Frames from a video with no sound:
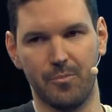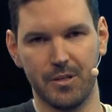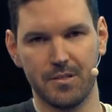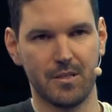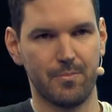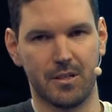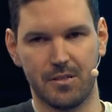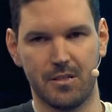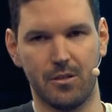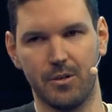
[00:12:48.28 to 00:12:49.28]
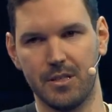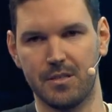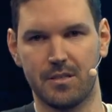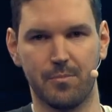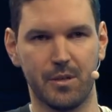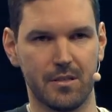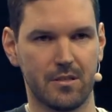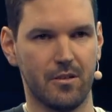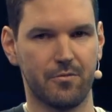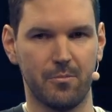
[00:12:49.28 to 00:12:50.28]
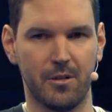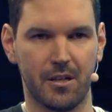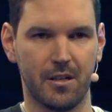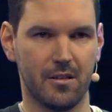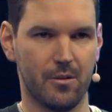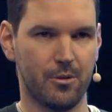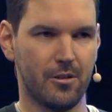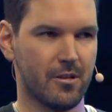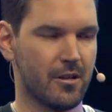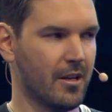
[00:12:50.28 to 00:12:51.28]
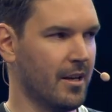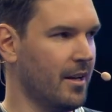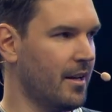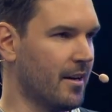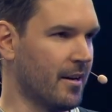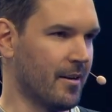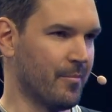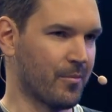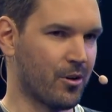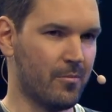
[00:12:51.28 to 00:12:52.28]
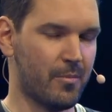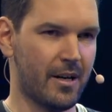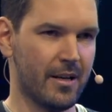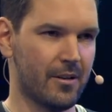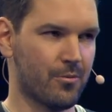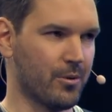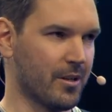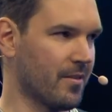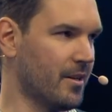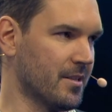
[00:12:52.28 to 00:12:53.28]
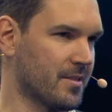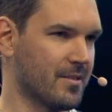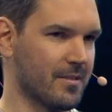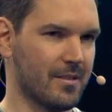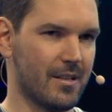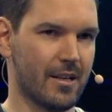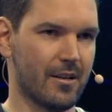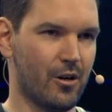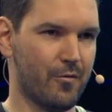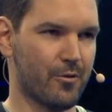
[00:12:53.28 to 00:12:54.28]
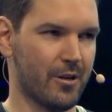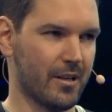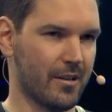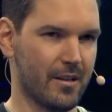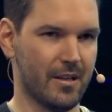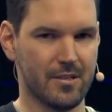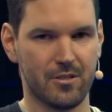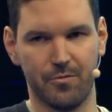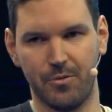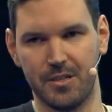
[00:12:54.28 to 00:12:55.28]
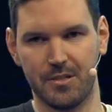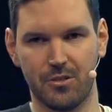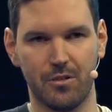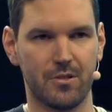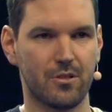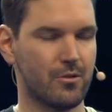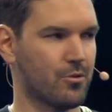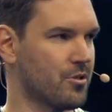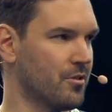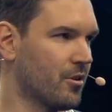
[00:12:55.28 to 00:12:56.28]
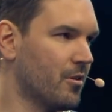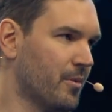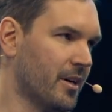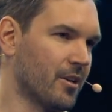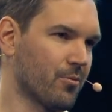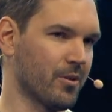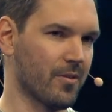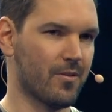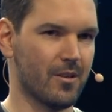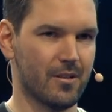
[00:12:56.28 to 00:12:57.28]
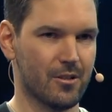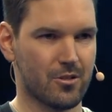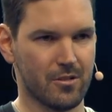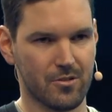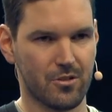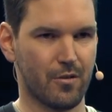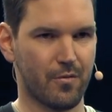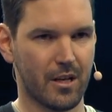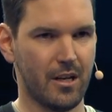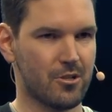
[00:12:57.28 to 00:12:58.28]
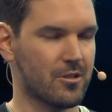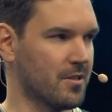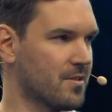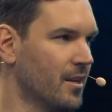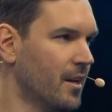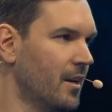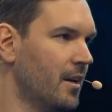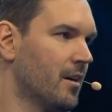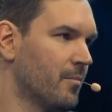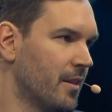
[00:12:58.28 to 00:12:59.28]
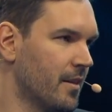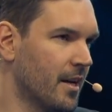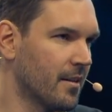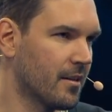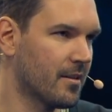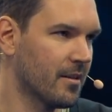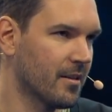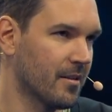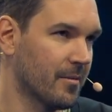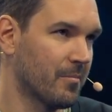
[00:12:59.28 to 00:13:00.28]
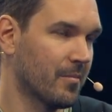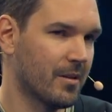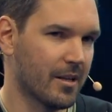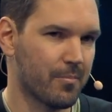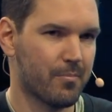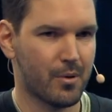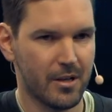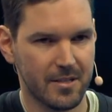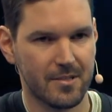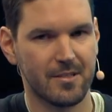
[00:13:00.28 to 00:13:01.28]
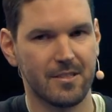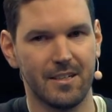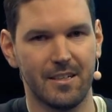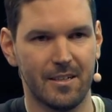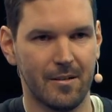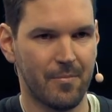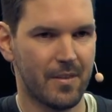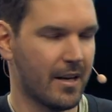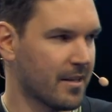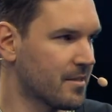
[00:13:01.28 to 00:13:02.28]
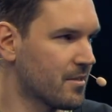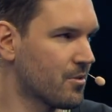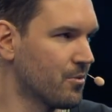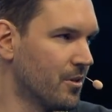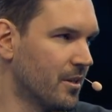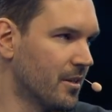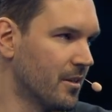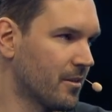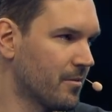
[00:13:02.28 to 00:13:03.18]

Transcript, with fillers: business because the US is the biggest software market in the world, um, combined with us like offering a software as a service solution, combined with the additional certifications. Um, in the end, um, like plus um, the access to a